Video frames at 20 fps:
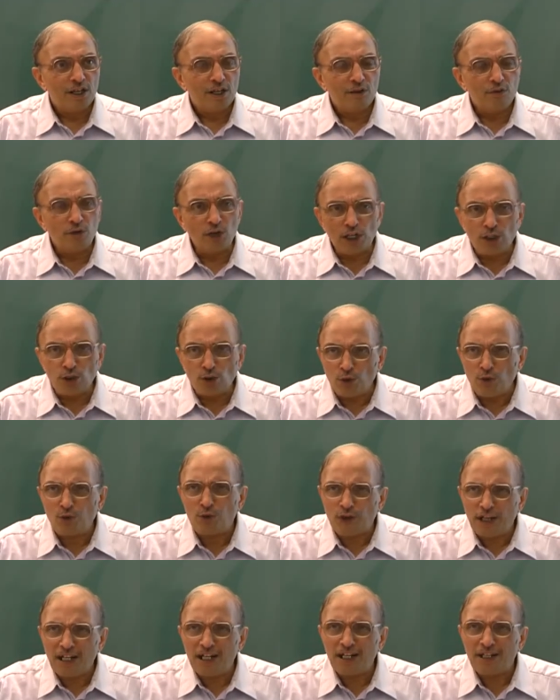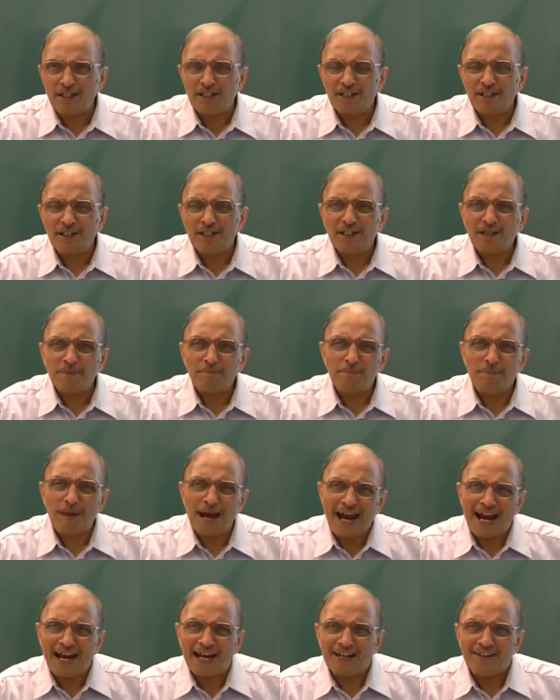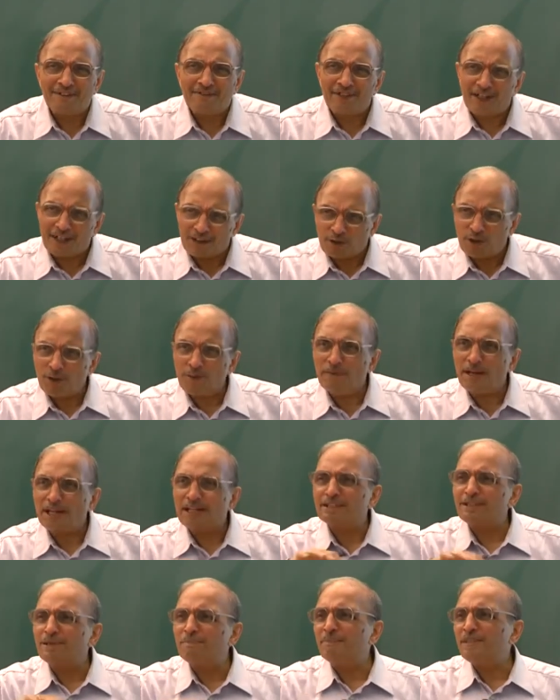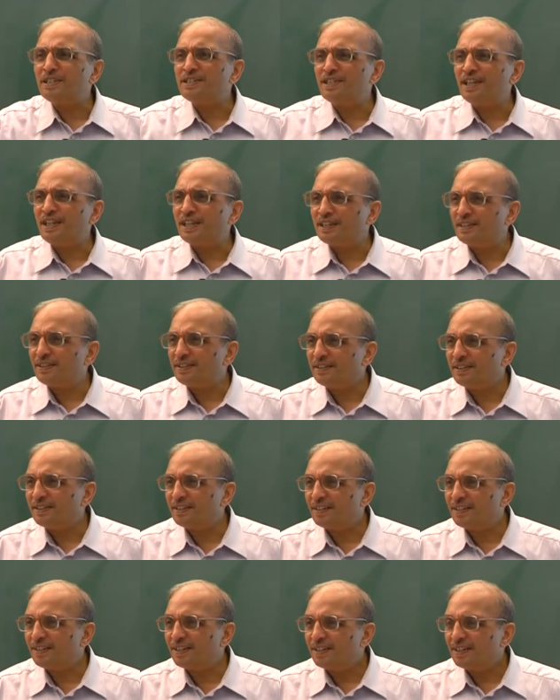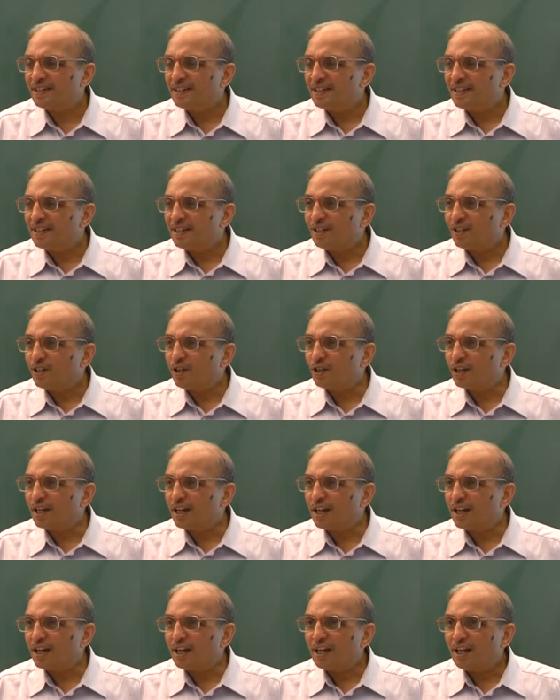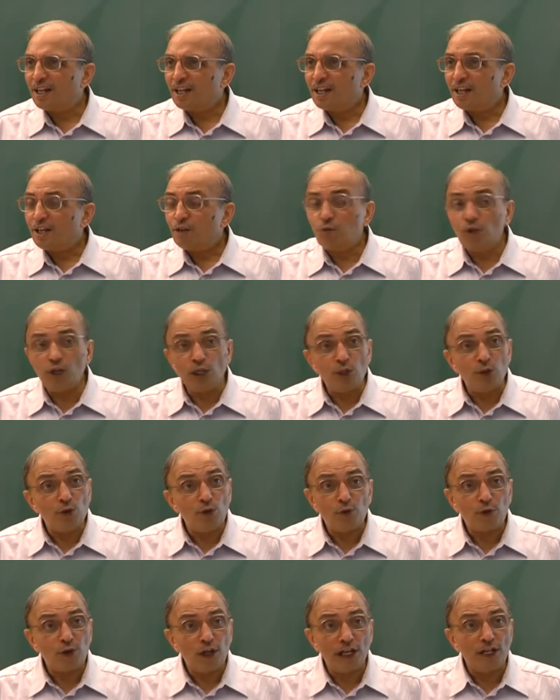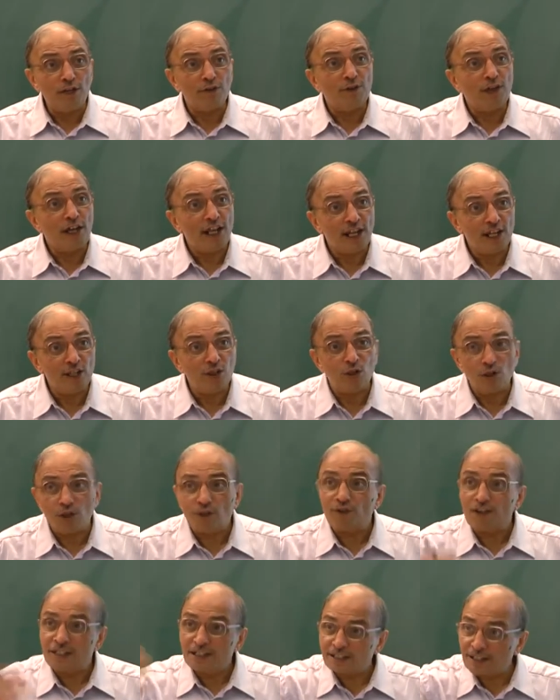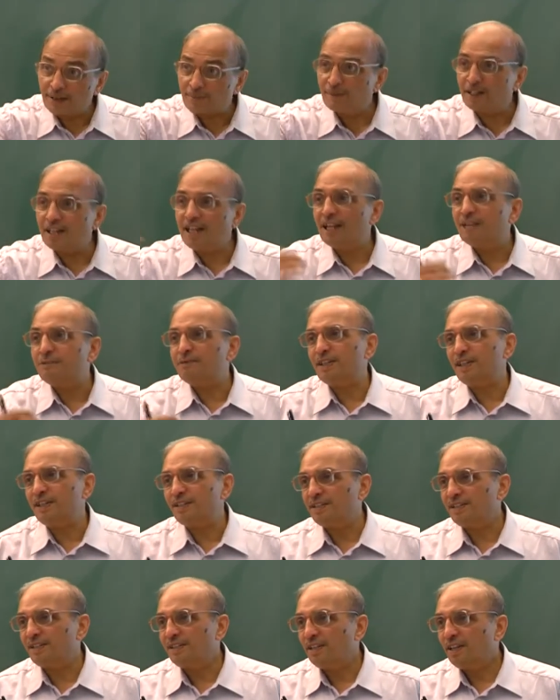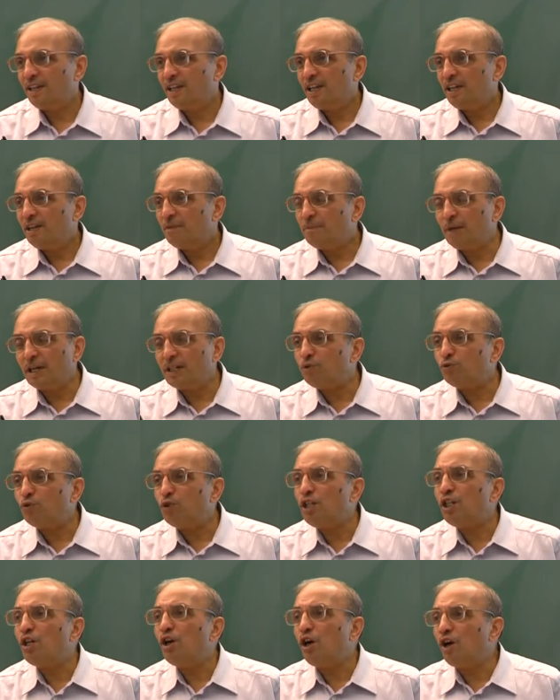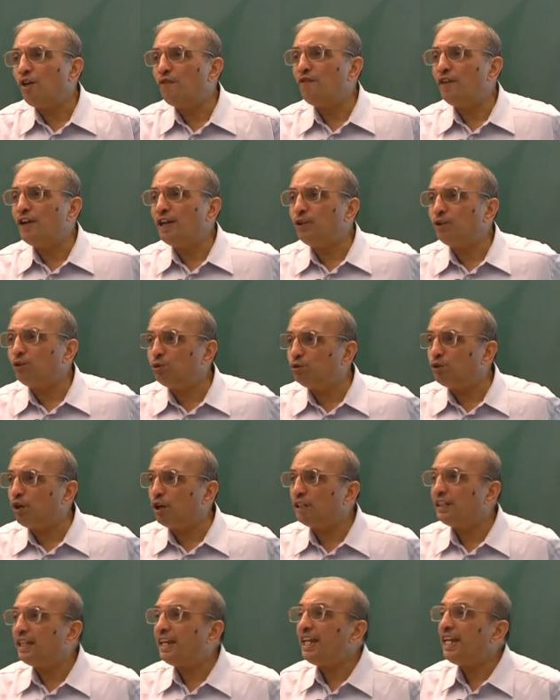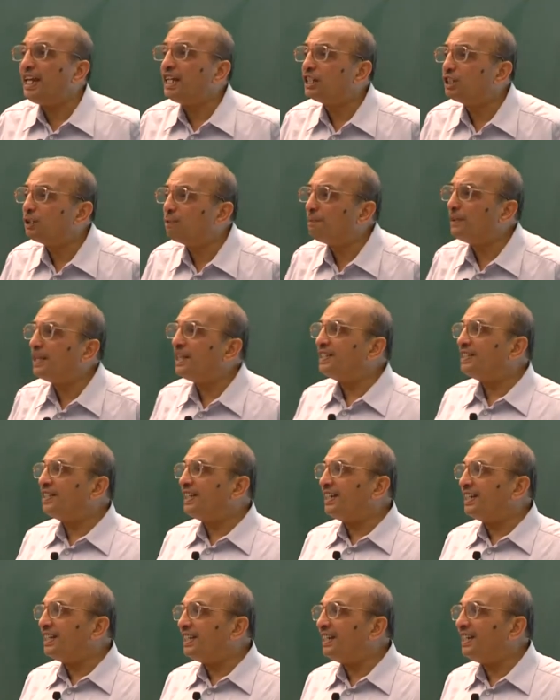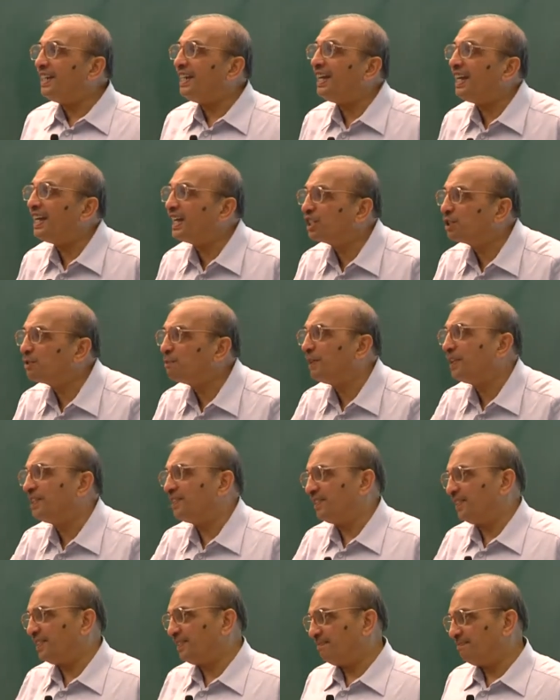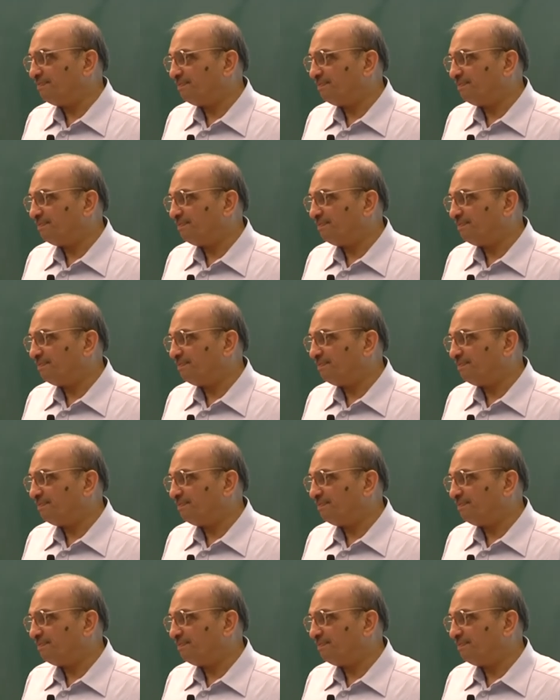We do feel bad when we make some mistake. Okay? We do feel very good when somebody helps us but we often do not explicitly express it.